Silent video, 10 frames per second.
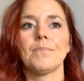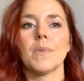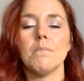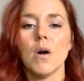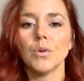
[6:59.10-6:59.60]

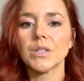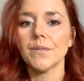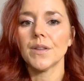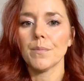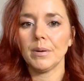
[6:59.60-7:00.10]
most
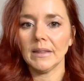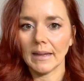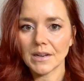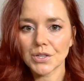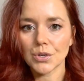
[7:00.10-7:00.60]
of their
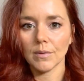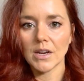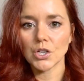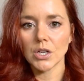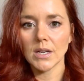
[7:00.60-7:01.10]
place duration